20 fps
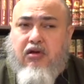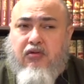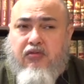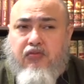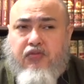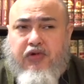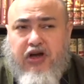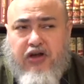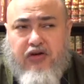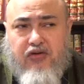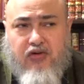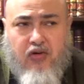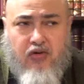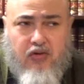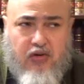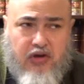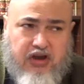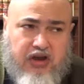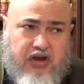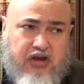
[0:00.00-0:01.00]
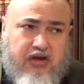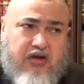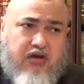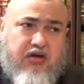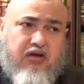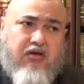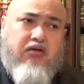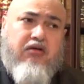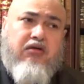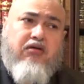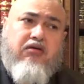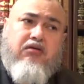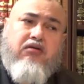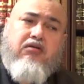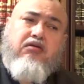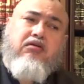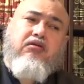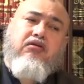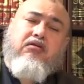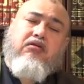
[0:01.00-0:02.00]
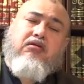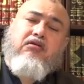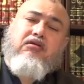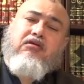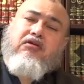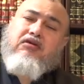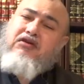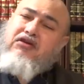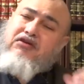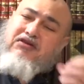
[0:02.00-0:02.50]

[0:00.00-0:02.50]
But note here the